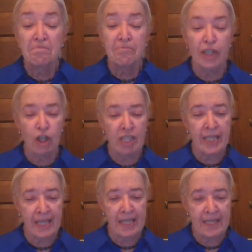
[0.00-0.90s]
Because
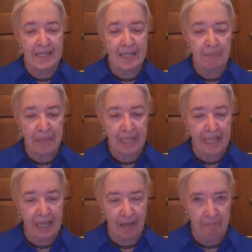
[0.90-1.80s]
I simply
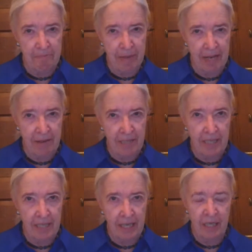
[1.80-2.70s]
can't bear
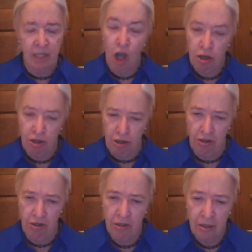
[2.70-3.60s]
it any
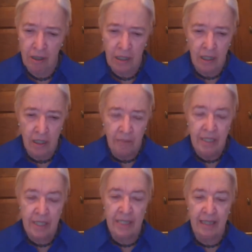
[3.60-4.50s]
longer.
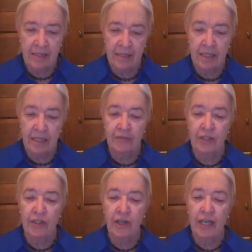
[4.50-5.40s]
Mrs. Annesley
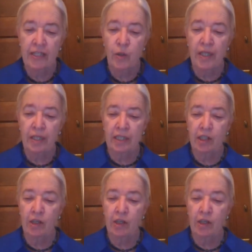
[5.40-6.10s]
lifted her head quickly.